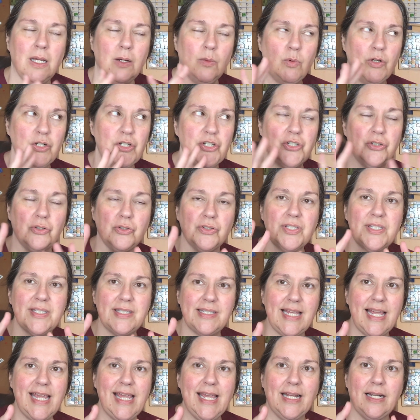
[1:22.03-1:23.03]
which you'll
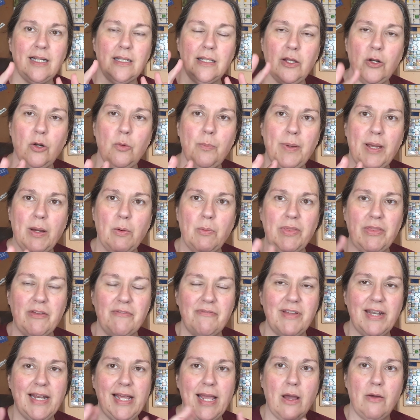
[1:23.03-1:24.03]
see in a little bit with the
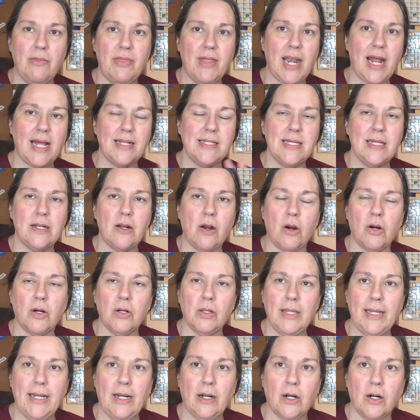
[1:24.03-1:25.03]
video that I did
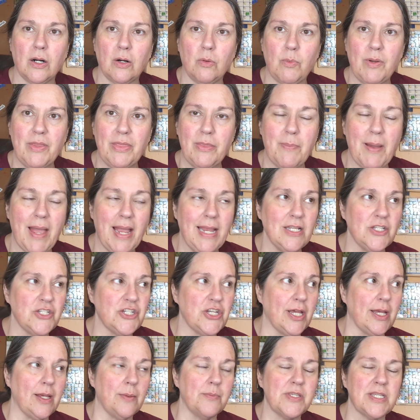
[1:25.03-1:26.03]
earlier with the paint
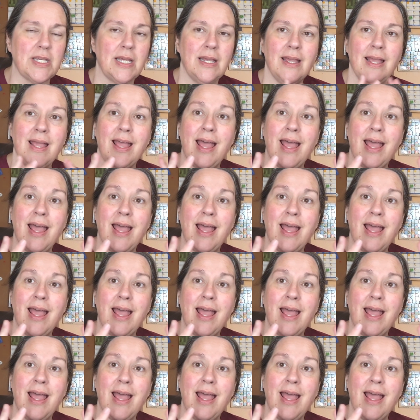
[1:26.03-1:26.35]
chips,